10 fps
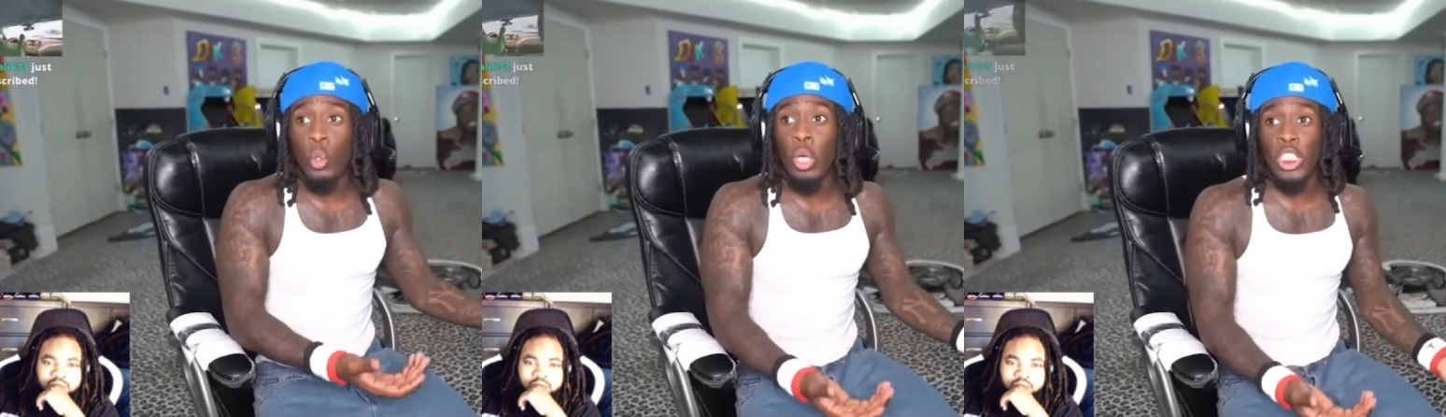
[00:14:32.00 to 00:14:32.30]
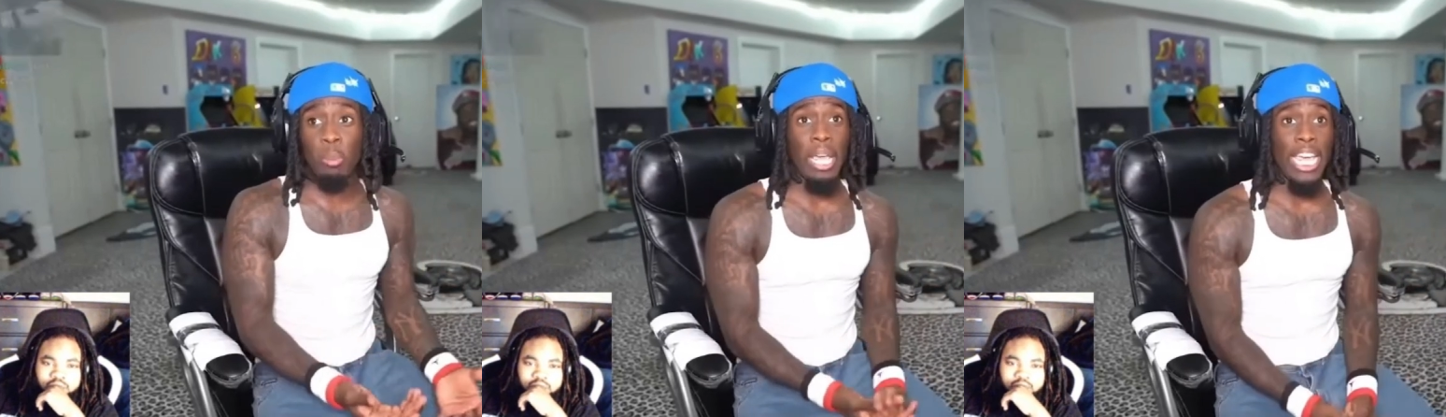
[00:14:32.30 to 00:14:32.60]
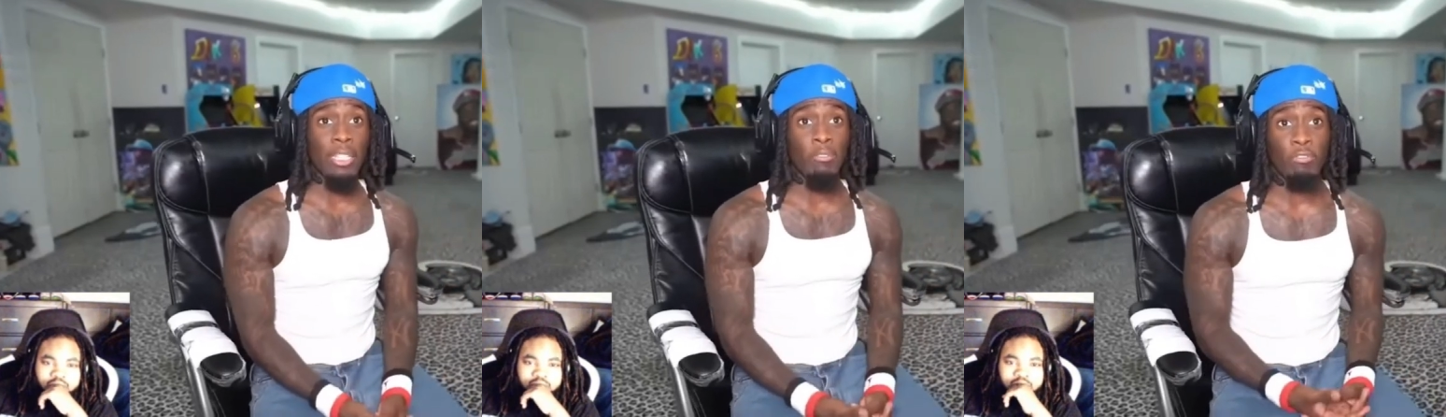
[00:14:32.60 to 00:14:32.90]
Speaker 1: Twitch
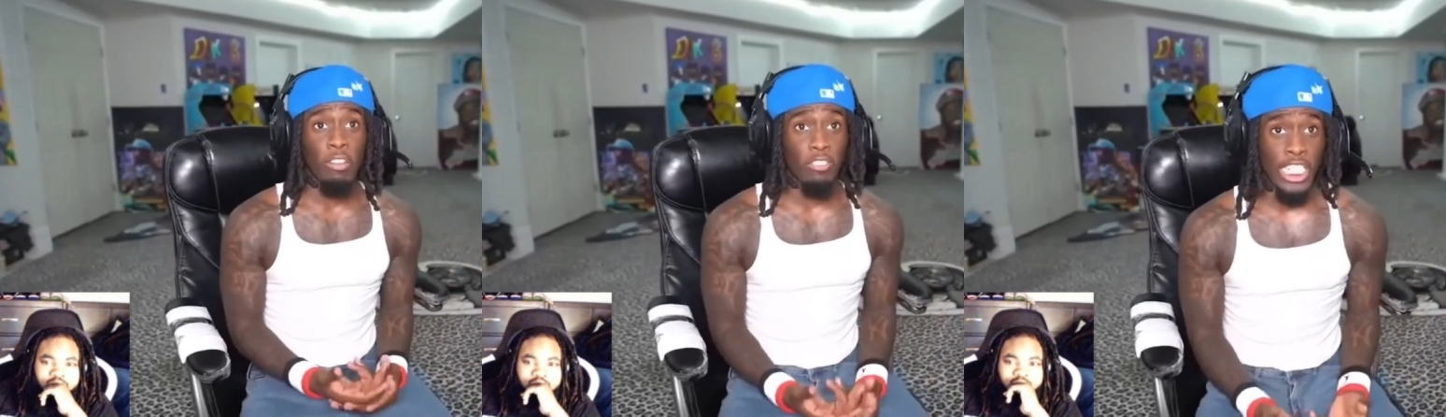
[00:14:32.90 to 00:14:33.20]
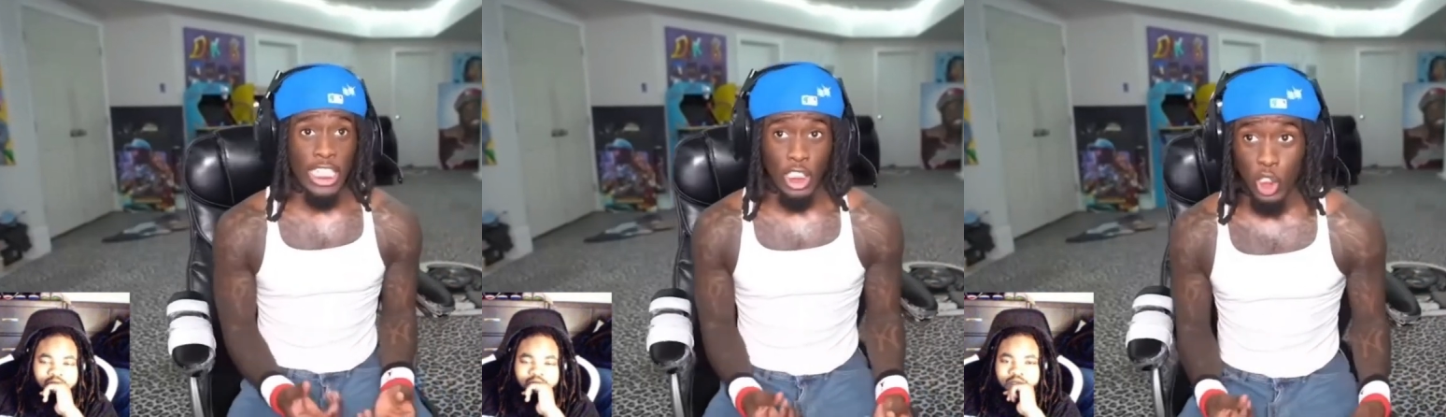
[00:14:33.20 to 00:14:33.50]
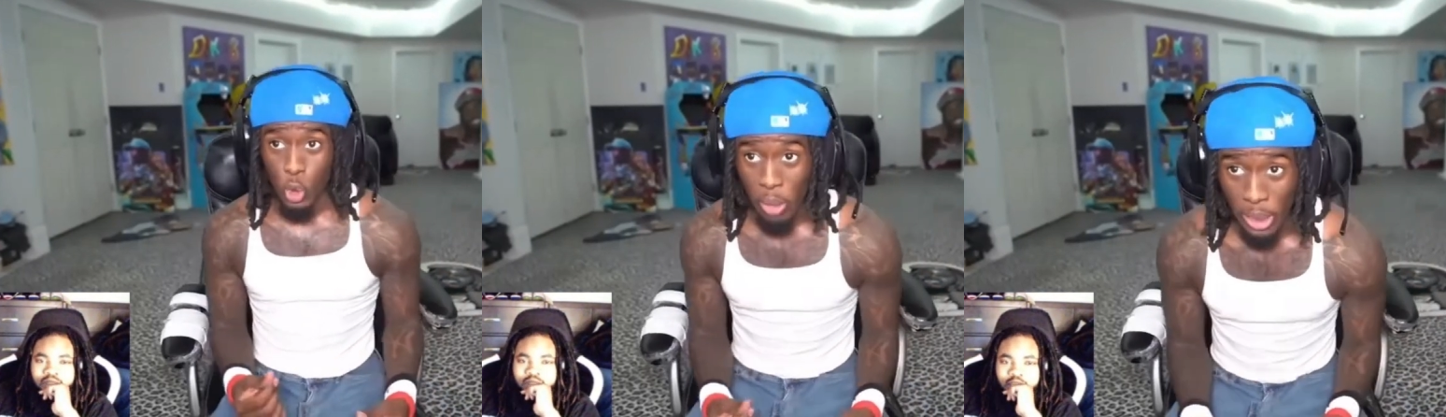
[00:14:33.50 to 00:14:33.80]
made 15 to
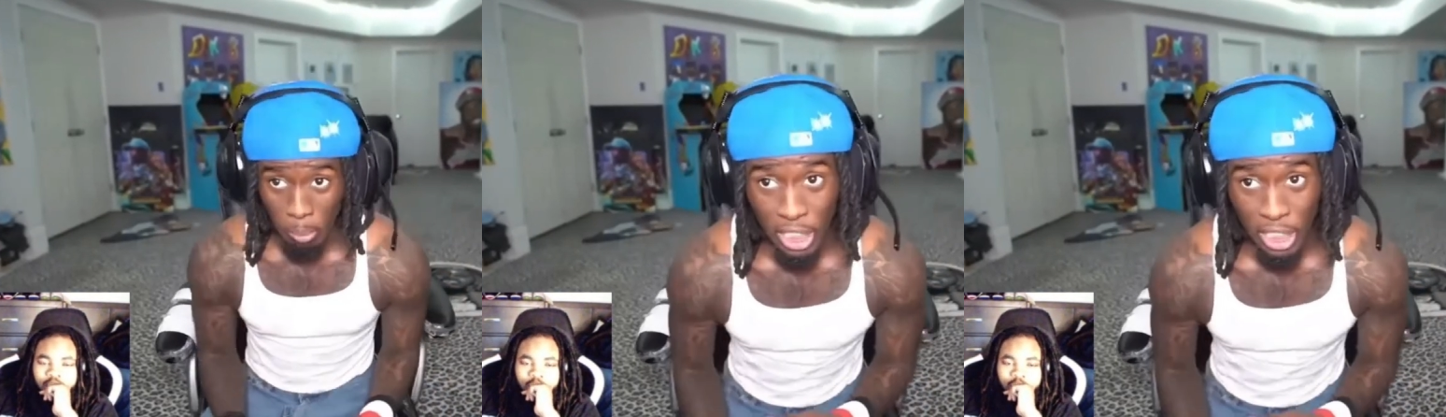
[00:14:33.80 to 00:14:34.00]
20